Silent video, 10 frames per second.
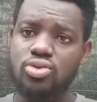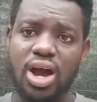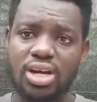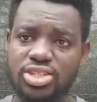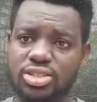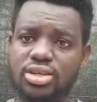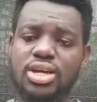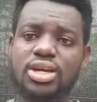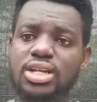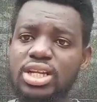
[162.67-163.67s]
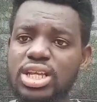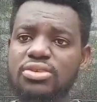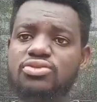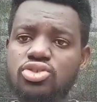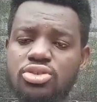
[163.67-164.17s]
to action.
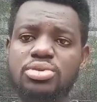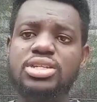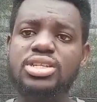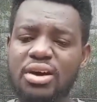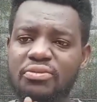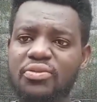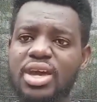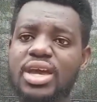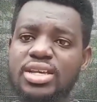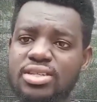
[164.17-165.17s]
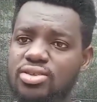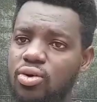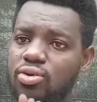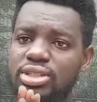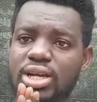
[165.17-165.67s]
Leaves should be their first
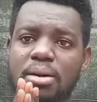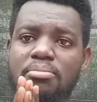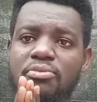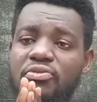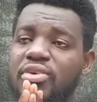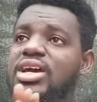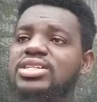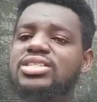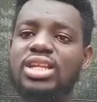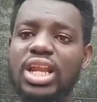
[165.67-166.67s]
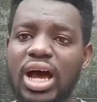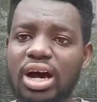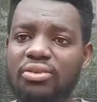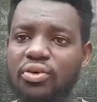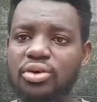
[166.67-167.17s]
or their first
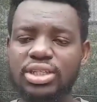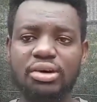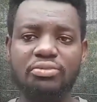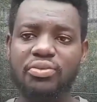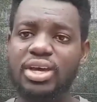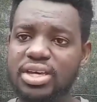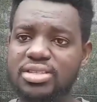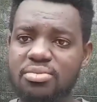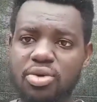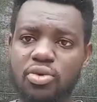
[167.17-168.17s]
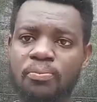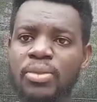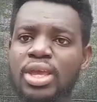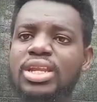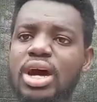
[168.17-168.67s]
love or their first meal.
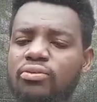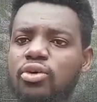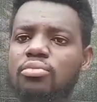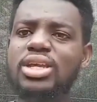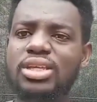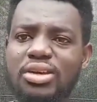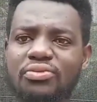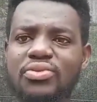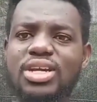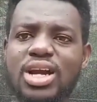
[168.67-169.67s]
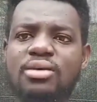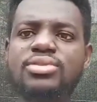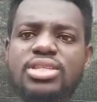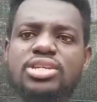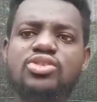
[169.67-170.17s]
Now formulated feed
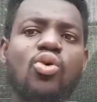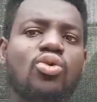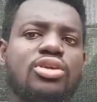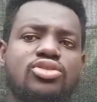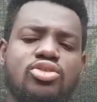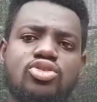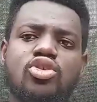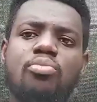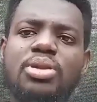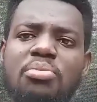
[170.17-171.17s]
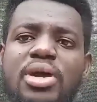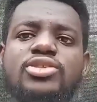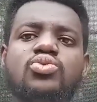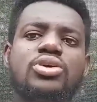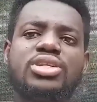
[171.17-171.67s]
comes in only to
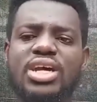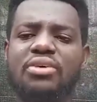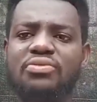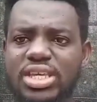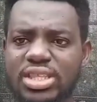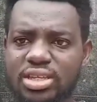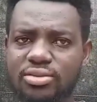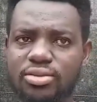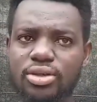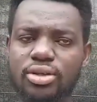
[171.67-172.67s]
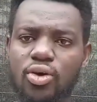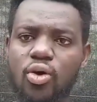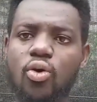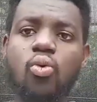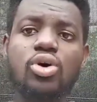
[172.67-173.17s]
supplement what they have eaten
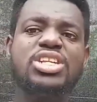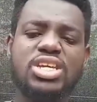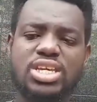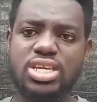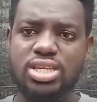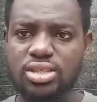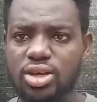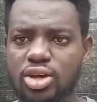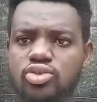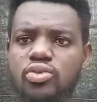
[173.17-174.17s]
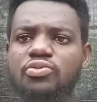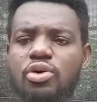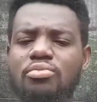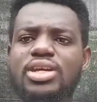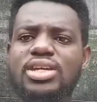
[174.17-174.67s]
or what they eat. So
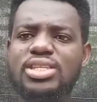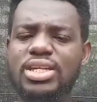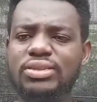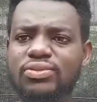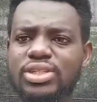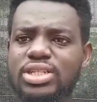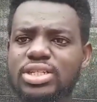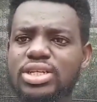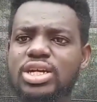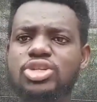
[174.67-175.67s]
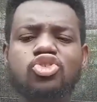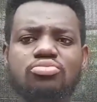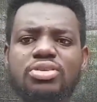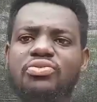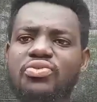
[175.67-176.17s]
formulated feed
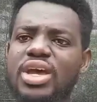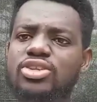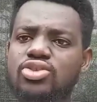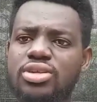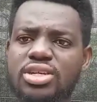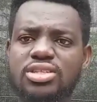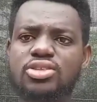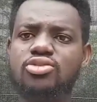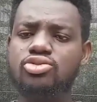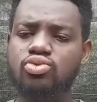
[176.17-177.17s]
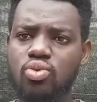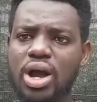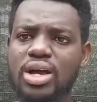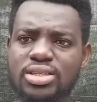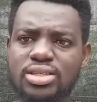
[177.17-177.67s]
should be fed to the snails
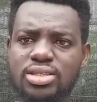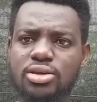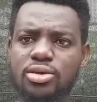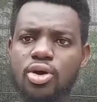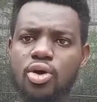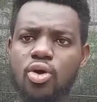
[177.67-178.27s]
once